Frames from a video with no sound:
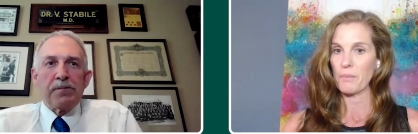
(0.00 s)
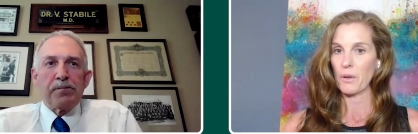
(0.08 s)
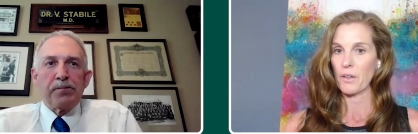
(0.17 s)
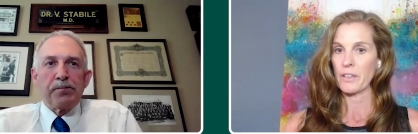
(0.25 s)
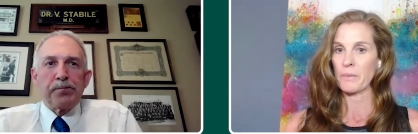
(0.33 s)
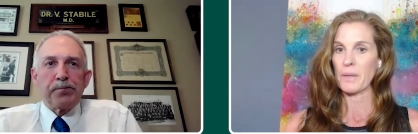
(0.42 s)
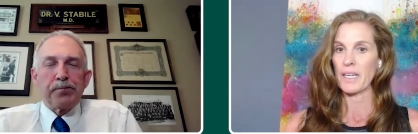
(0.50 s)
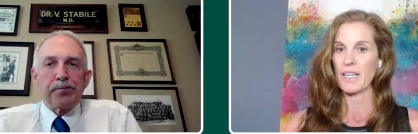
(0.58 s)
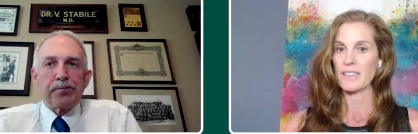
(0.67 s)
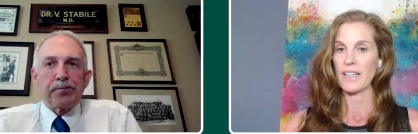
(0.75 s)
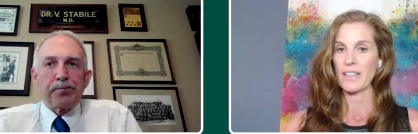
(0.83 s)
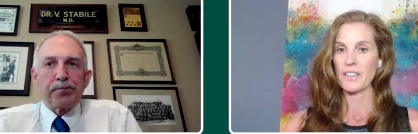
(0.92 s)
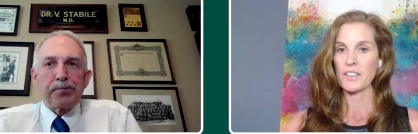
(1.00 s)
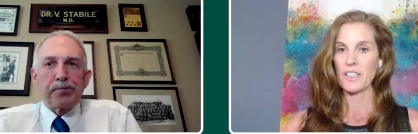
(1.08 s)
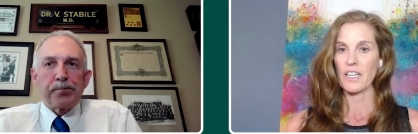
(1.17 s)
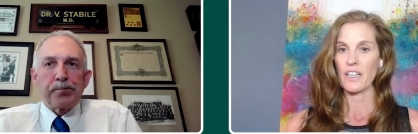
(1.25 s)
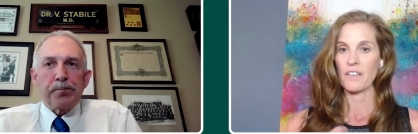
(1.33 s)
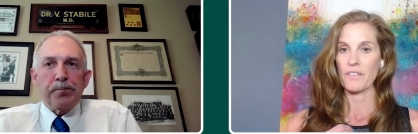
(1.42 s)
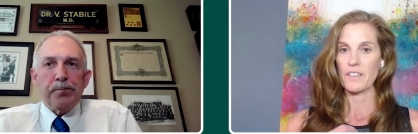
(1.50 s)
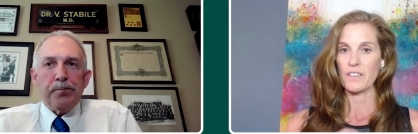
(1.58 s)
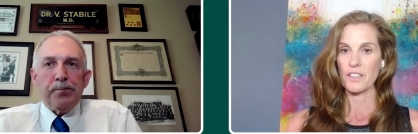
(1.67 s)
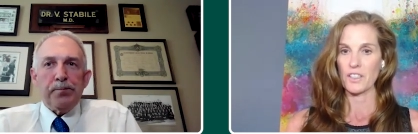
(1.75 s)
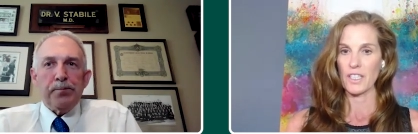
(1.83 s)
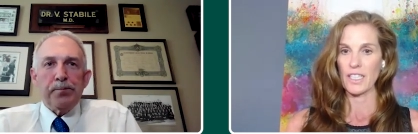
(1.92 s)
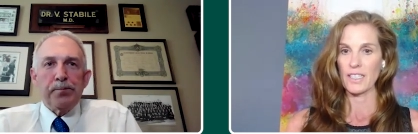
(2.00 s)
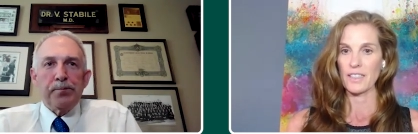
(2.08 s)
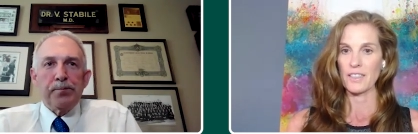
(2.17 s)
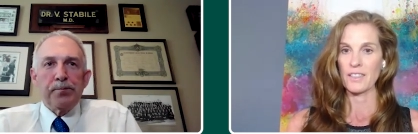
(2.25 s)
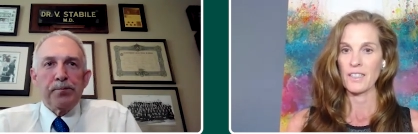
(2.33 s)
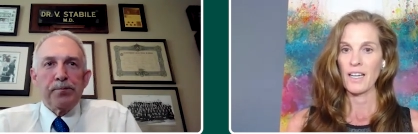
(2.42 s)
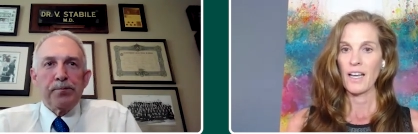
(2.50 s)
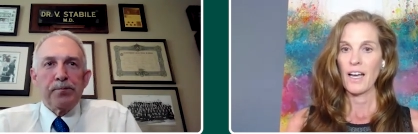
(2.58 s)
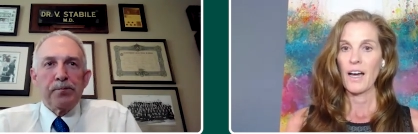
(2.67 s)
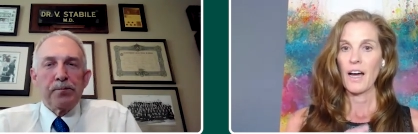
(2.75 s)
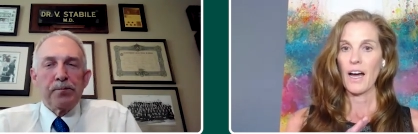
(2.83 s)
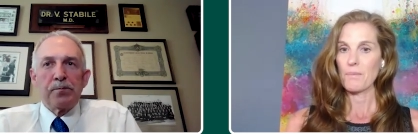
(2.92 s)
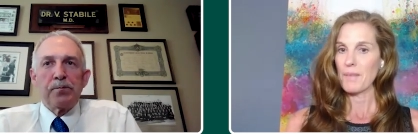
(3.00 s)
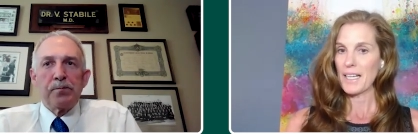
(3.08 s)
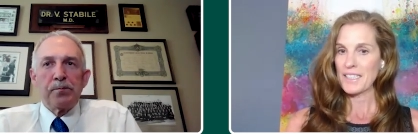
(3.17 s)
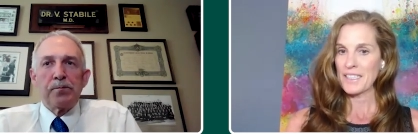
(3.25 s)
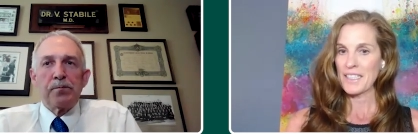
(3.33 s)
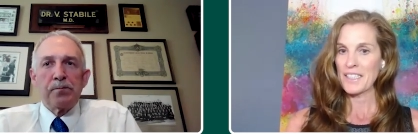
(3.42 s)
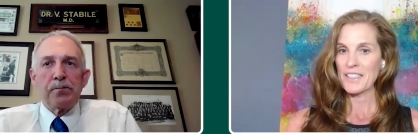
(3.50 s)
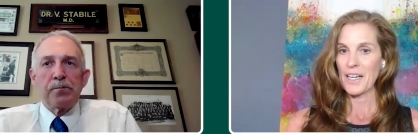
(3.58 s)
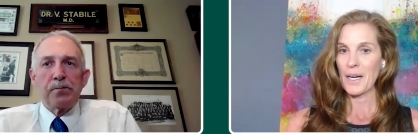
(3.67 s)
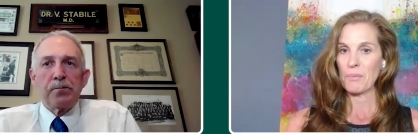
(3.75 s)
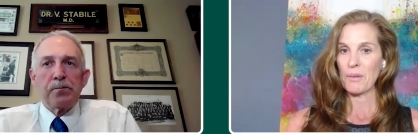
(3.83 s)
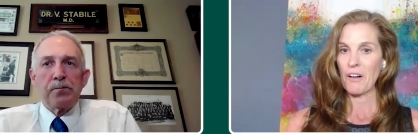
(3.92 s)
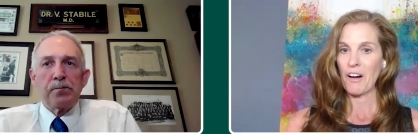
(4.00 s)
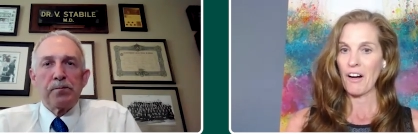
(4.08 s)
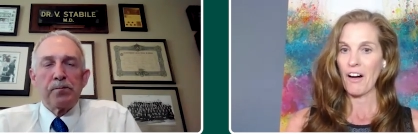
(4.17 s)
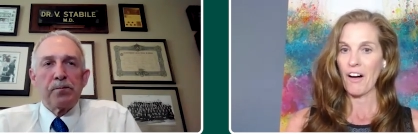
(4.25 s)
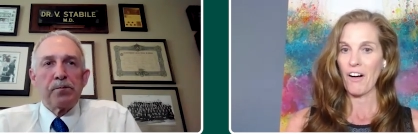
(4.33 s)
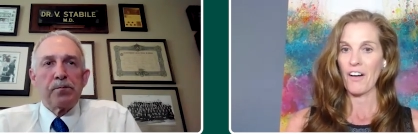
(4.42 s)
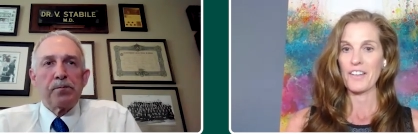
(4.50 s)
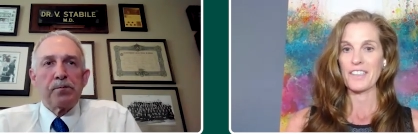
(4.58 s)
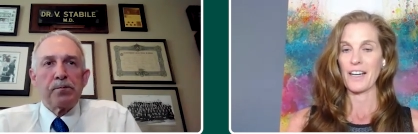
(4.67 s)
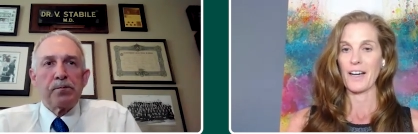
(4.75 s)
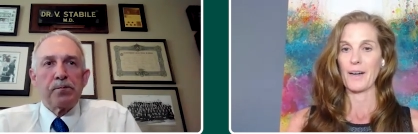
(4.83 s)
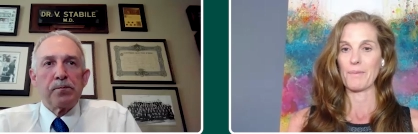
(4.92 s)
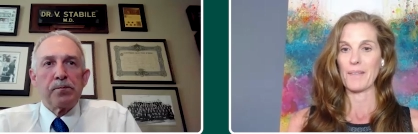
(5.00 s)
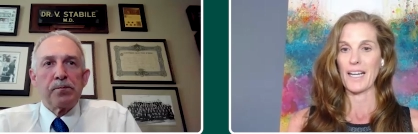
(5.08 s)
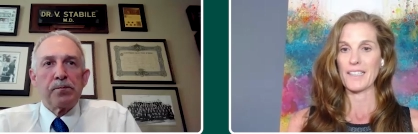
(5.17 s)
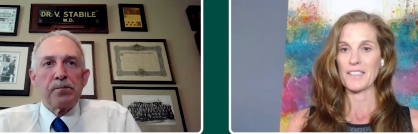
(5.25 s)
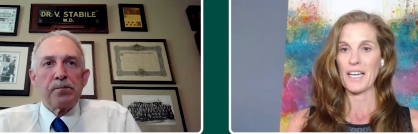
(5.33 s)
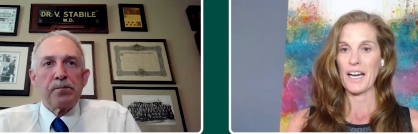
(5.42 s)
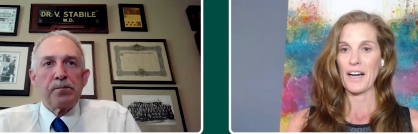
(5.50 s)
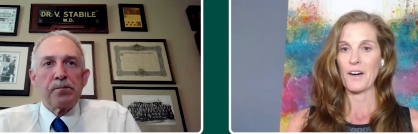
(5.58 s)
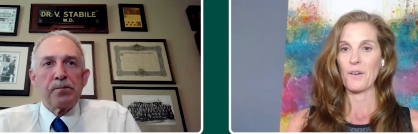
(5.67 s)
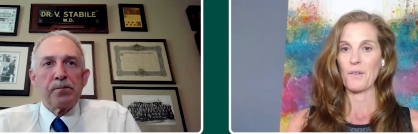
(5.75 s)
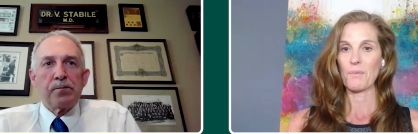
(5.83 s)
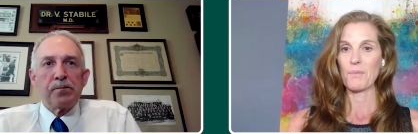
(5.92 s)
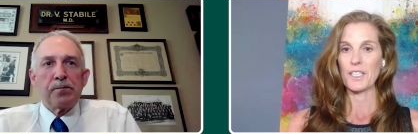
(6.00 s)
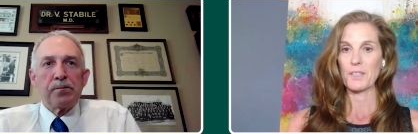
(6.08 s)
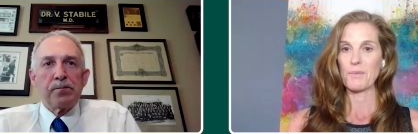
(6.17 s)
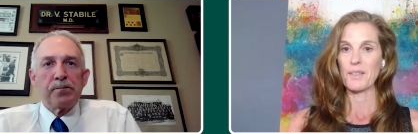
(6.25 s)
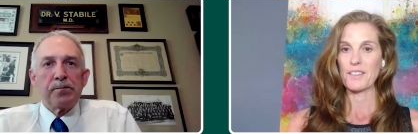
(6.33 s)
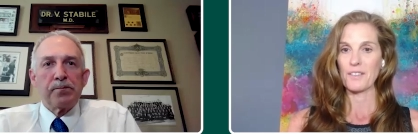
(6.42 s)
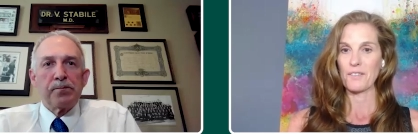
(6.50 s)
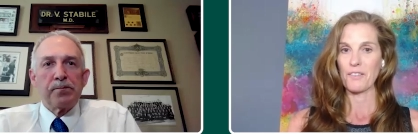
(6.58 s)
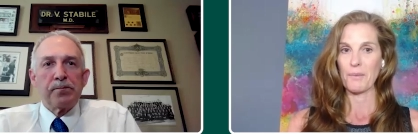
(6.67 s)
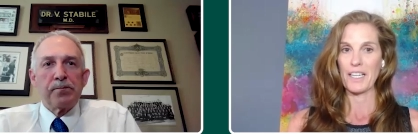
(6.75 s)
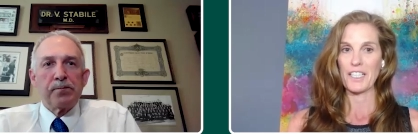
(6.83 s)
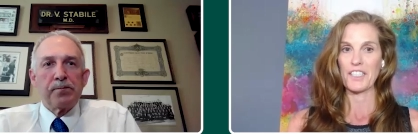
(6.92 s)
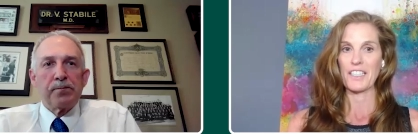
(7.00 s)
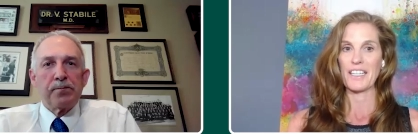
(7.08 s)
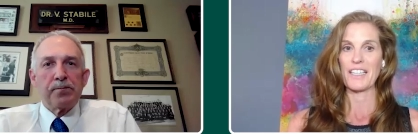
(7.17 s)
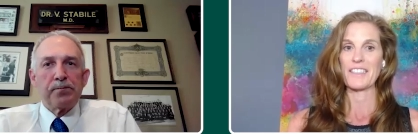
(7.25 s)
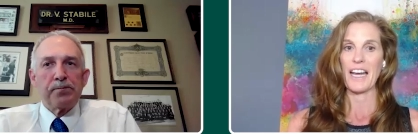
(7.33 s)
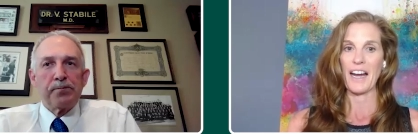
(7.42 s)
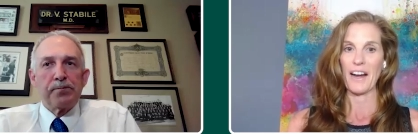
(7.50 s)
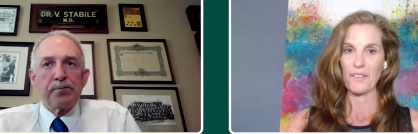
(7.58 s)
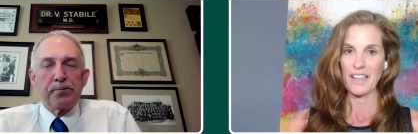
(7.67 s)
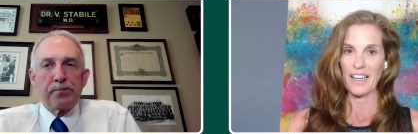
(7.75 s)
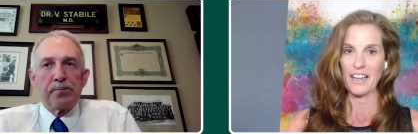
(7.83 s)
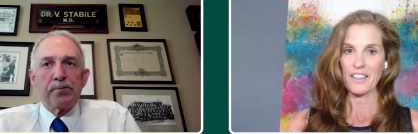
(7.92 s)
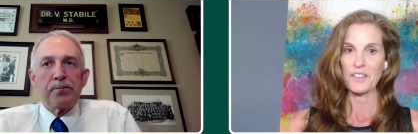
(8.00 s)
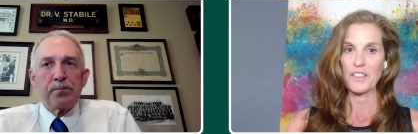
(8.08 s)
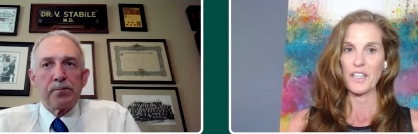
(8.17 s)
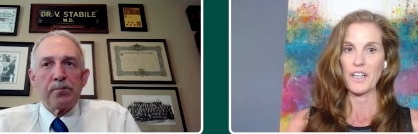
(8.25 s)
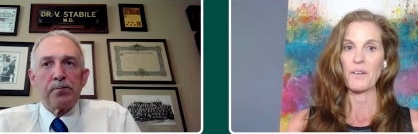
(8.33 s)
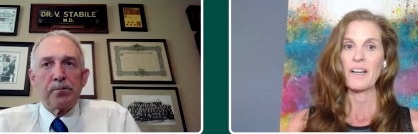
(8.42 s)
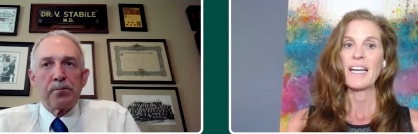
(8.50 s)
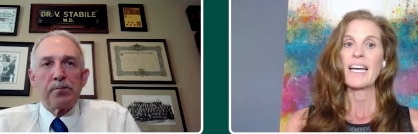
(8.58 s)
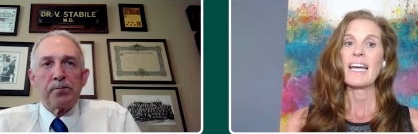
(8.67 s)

Speaker 1: important because I actually hear physicians mess this up all the time. That's how much misinformation is out there. So,